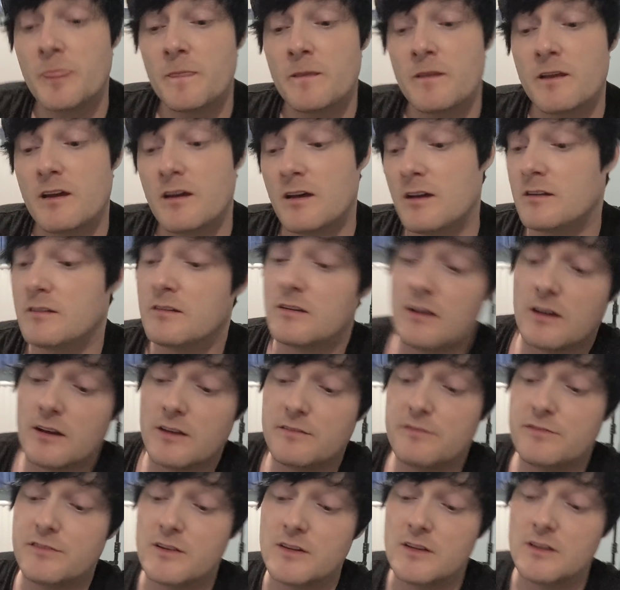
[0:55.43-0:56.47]
And
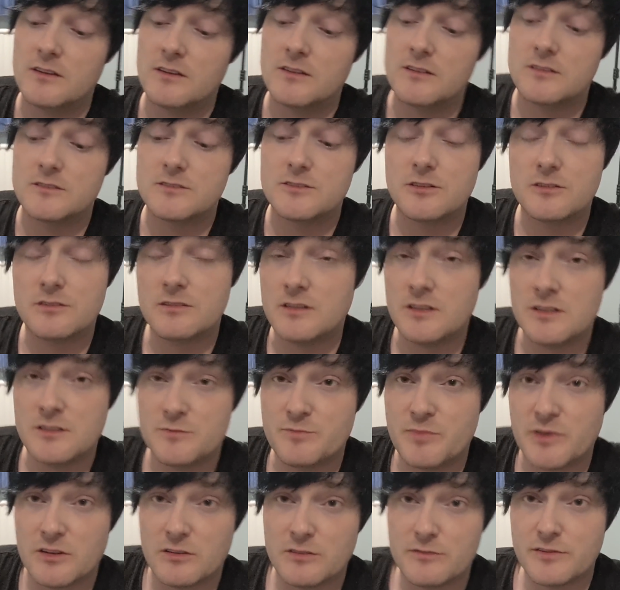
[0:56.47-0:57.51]
I've done these
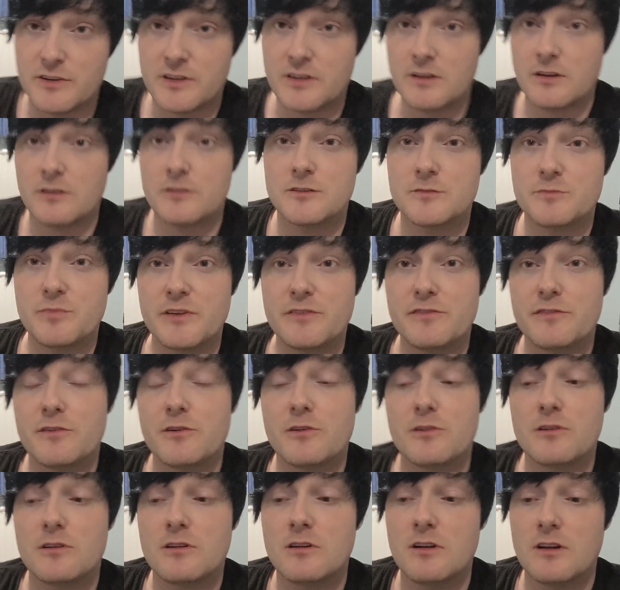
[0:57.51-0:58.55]
build videos
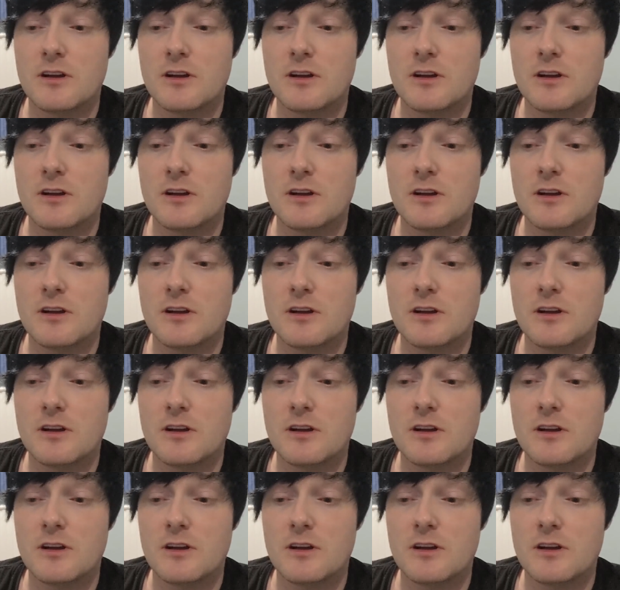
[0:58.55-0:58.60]
before,